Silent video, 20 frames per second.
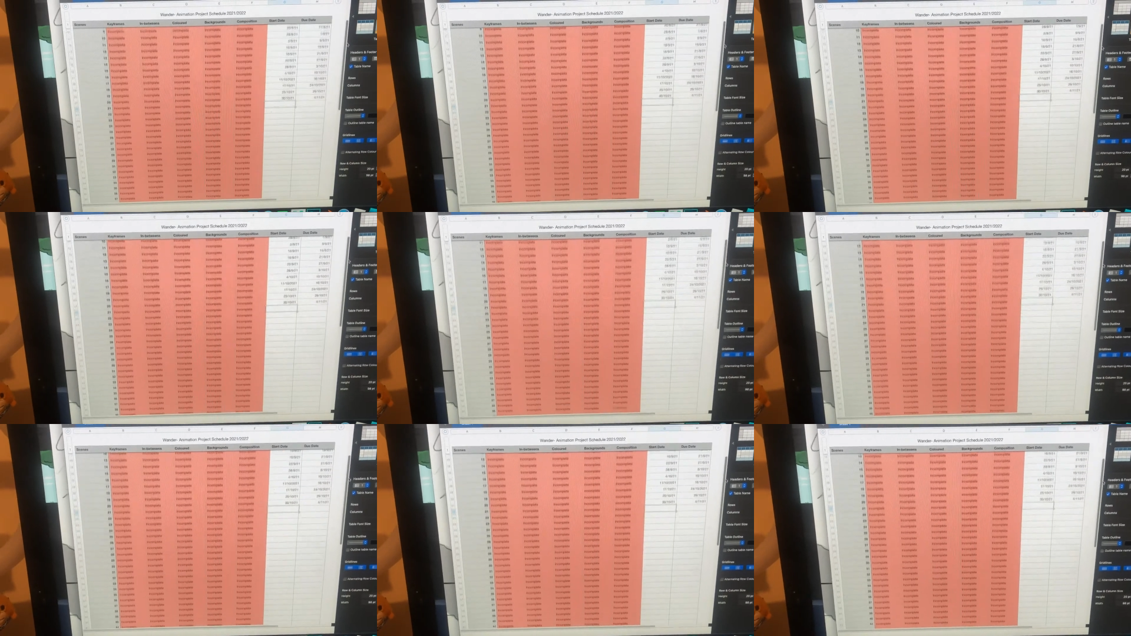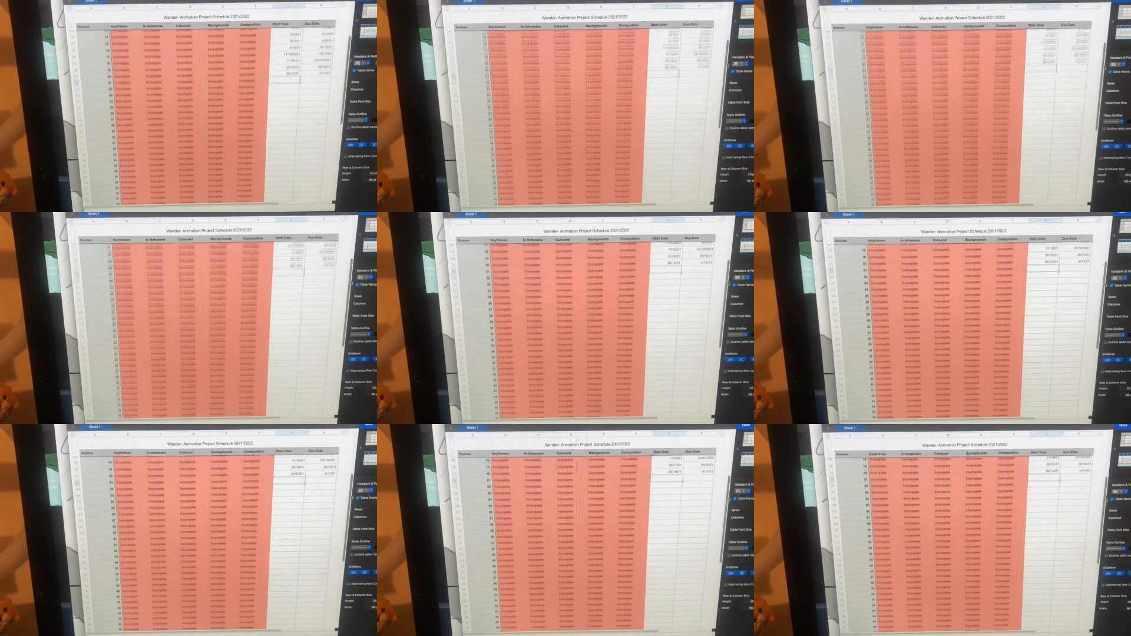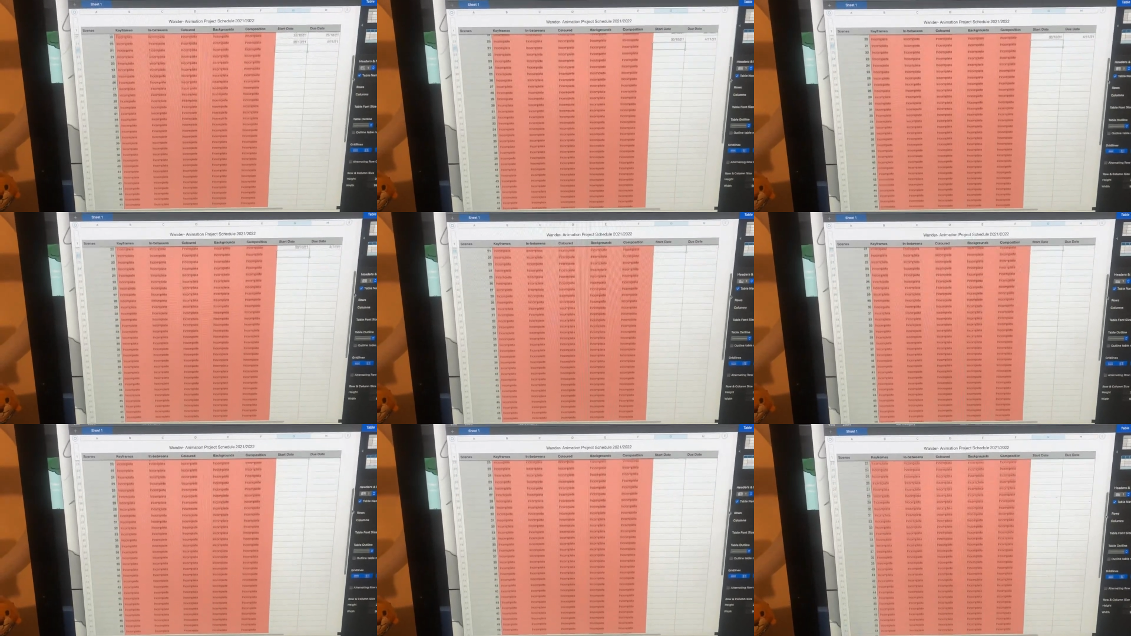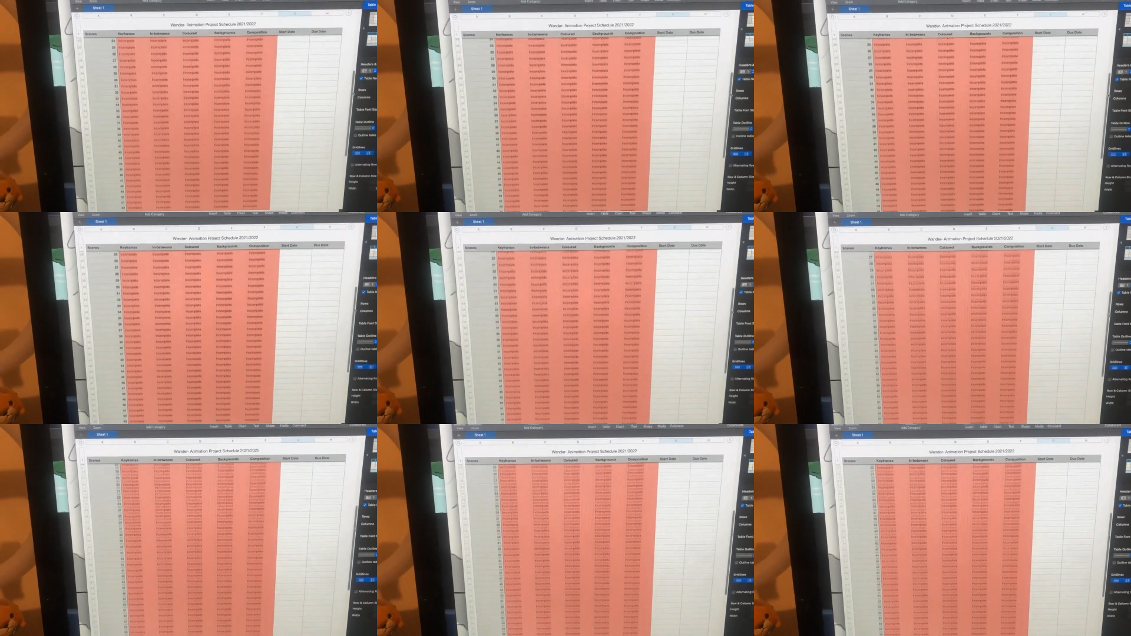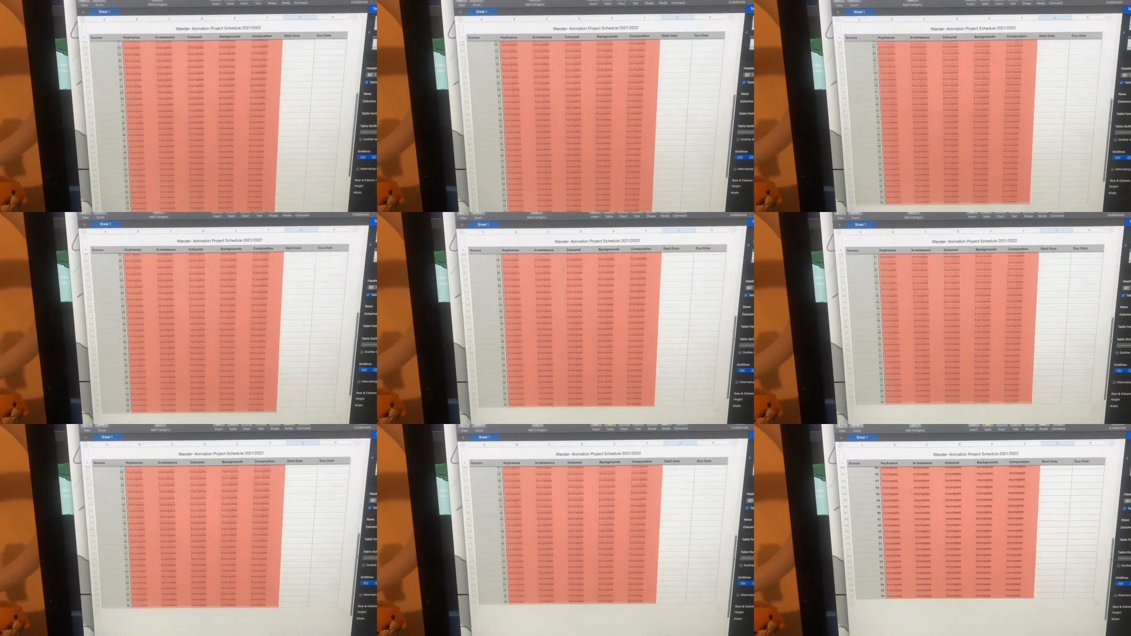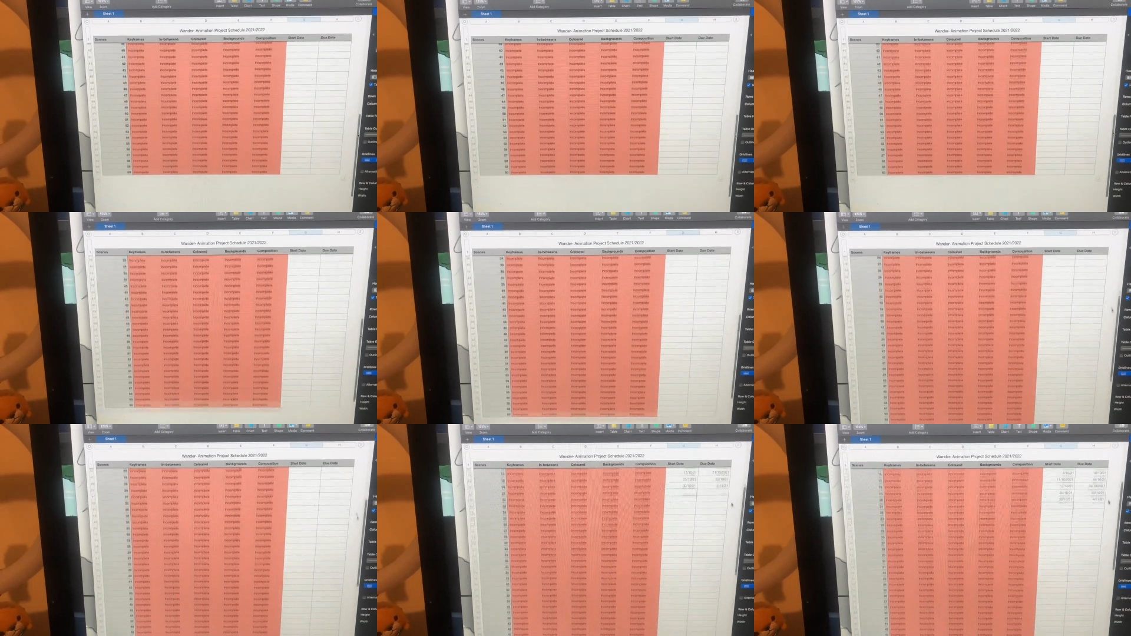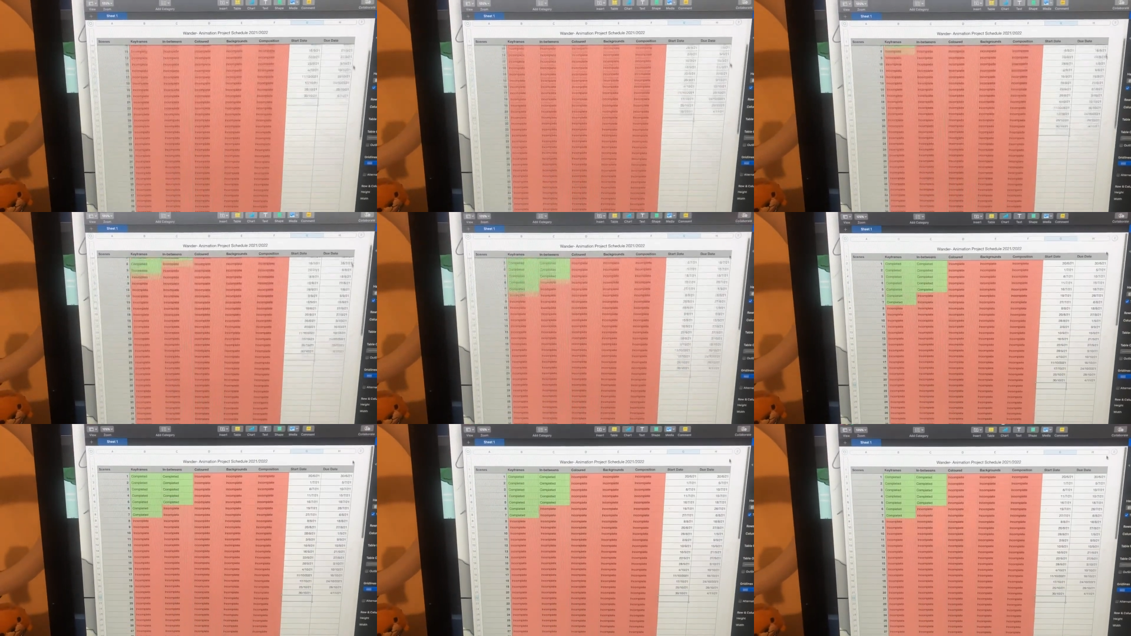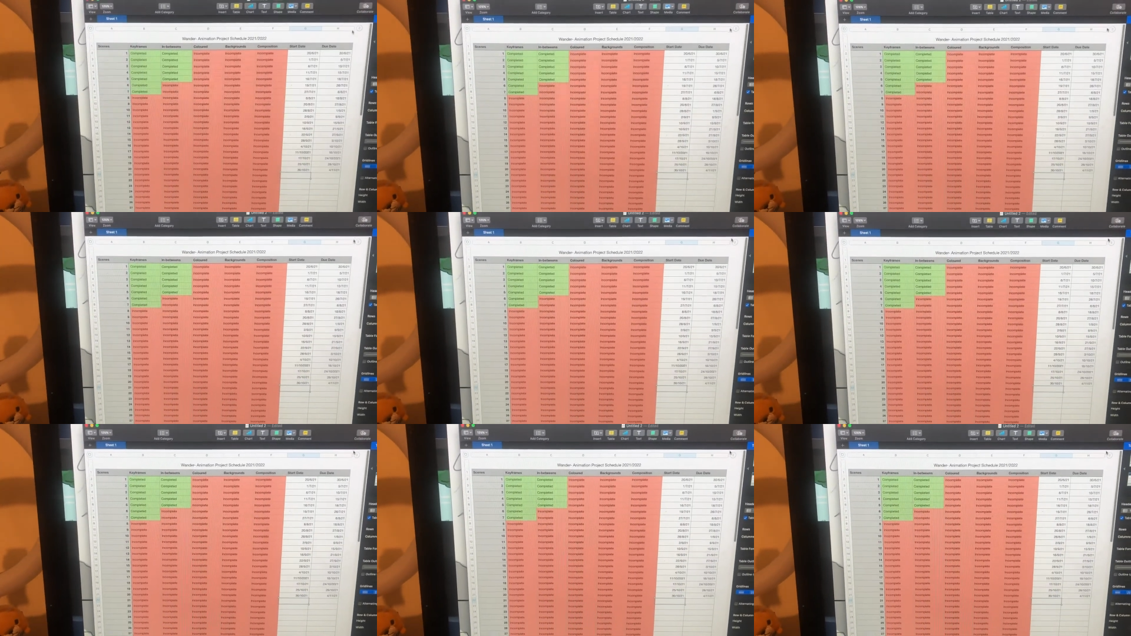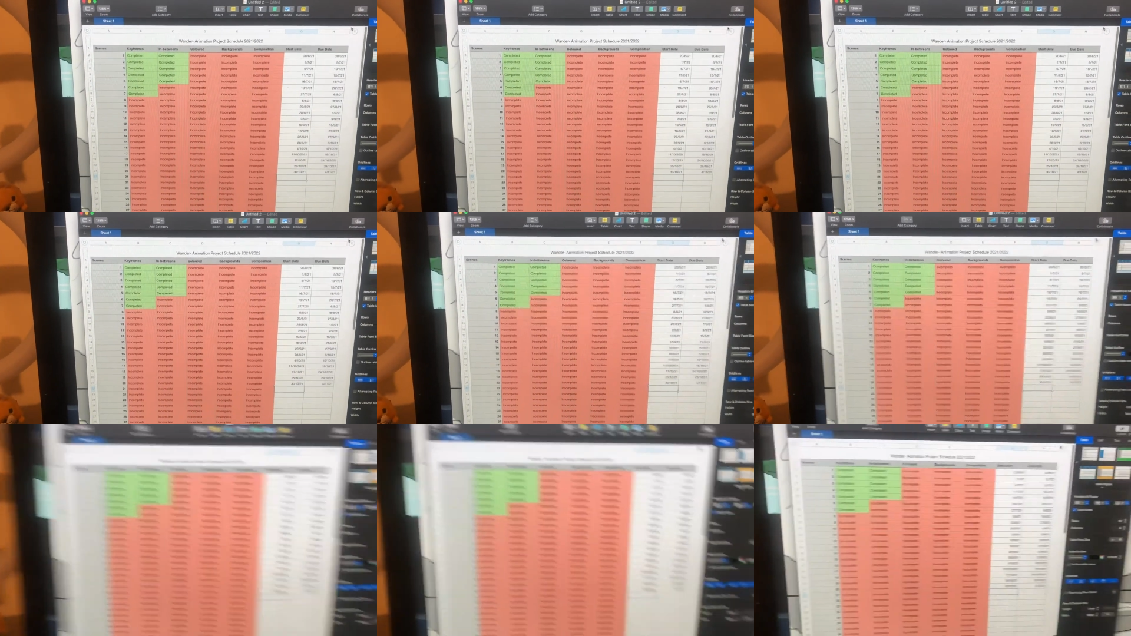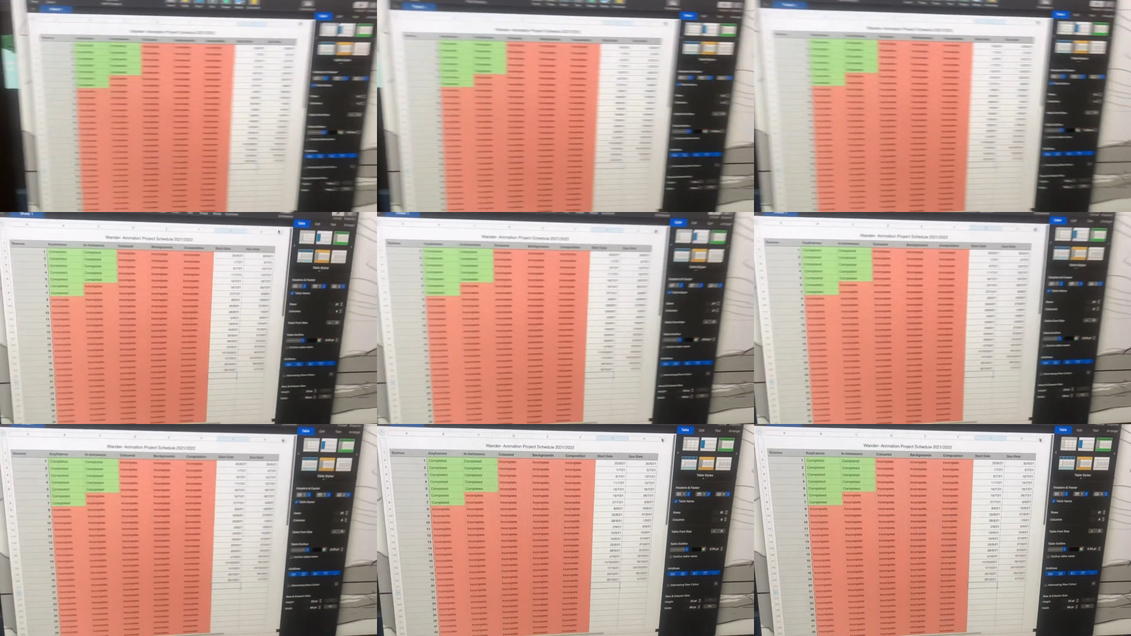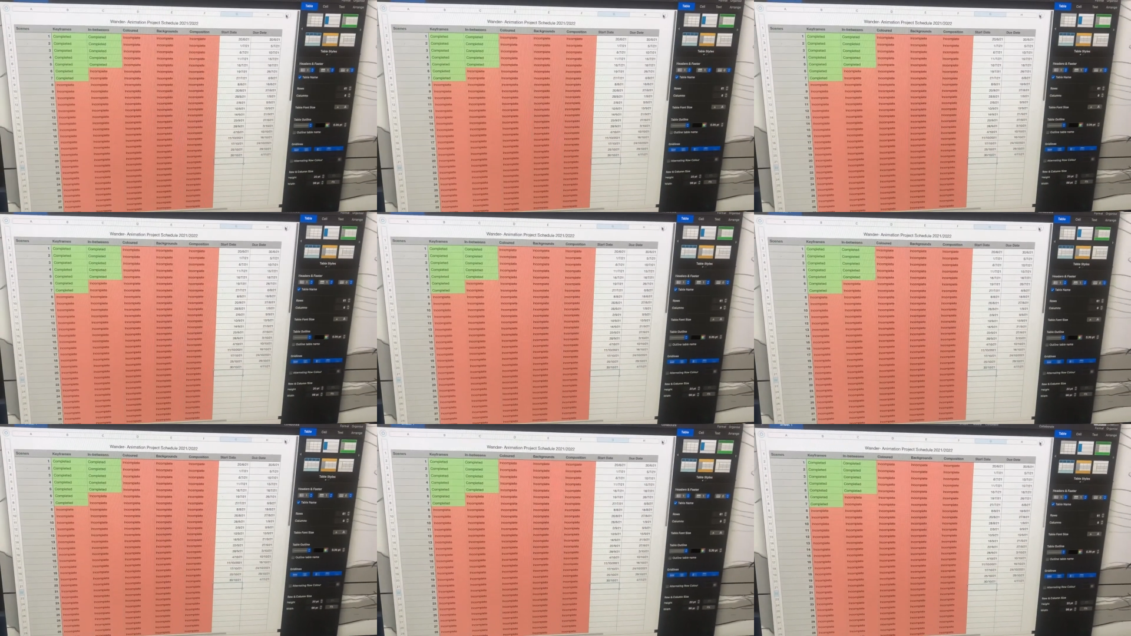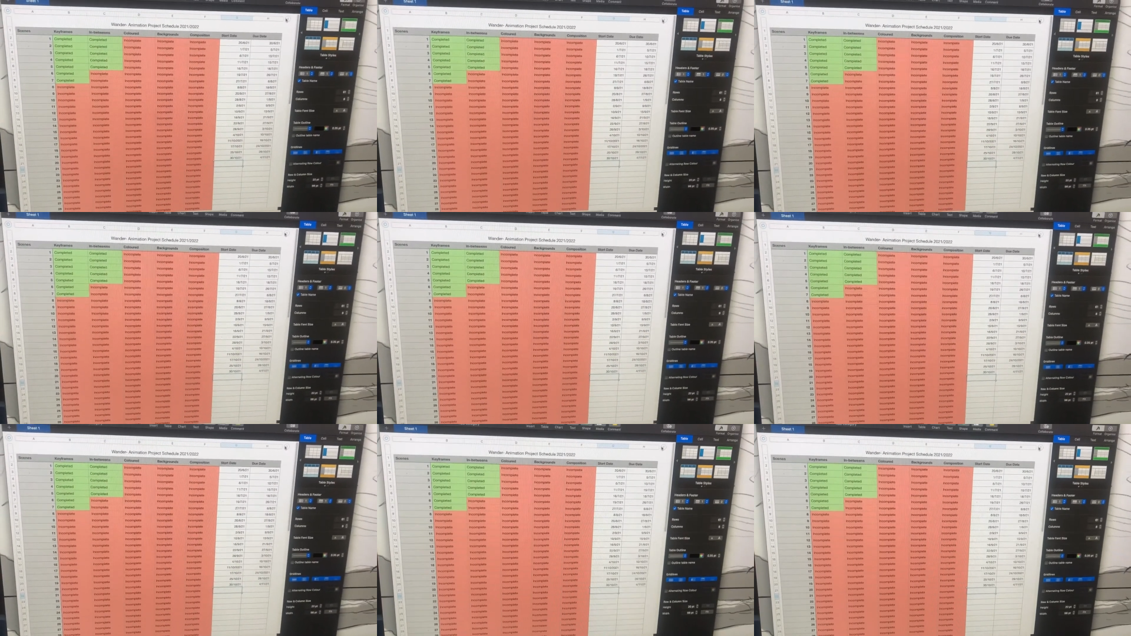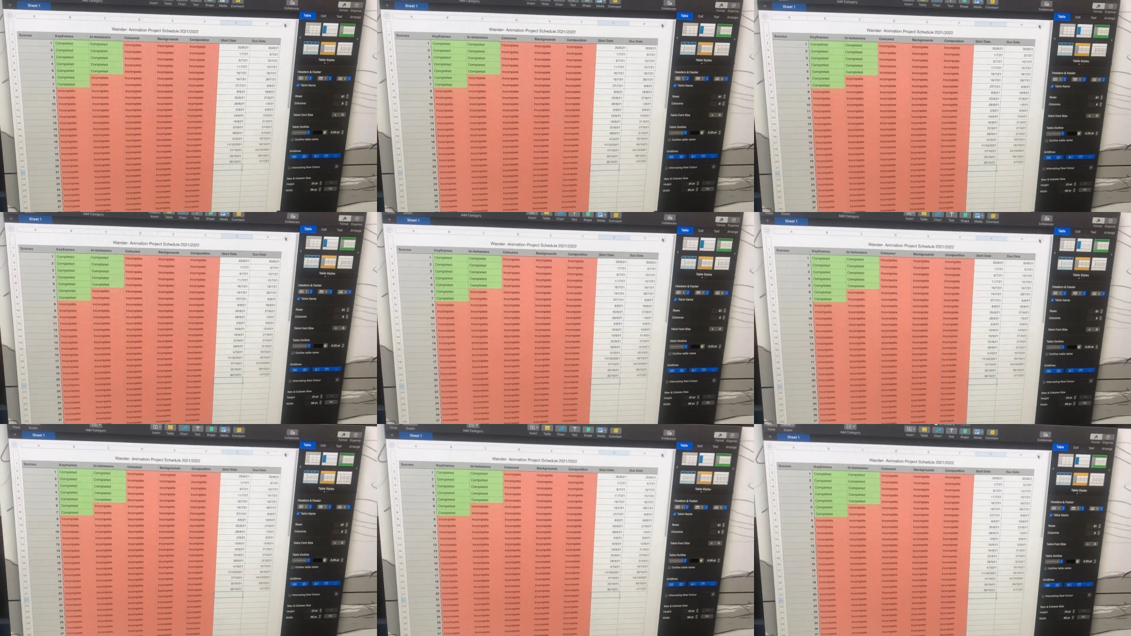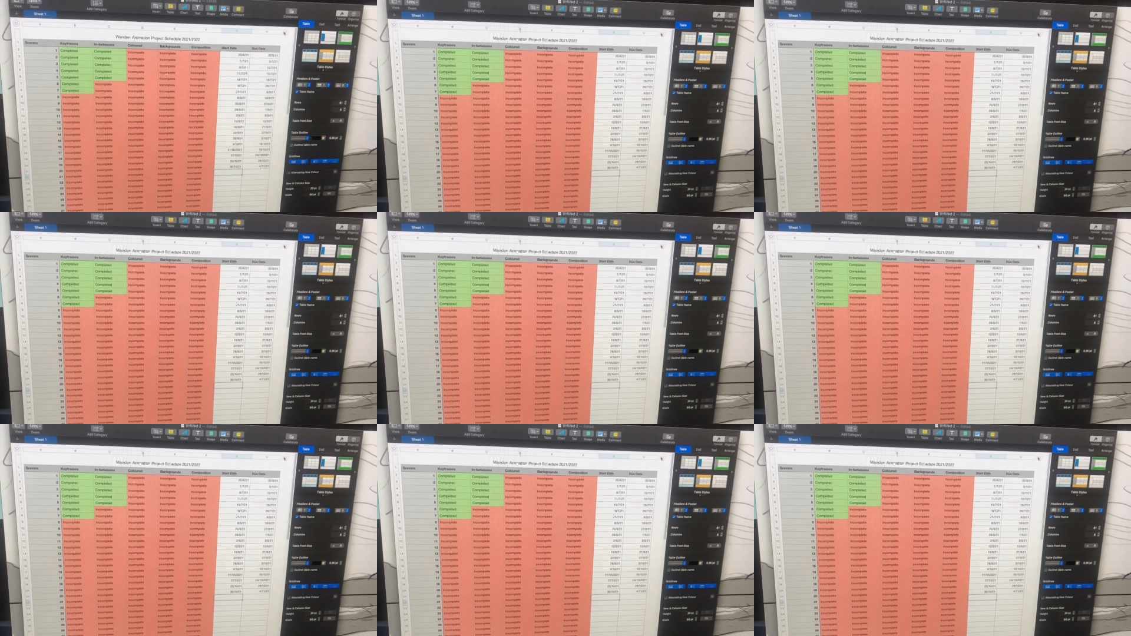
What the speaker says: Nobody's mouth can be seen.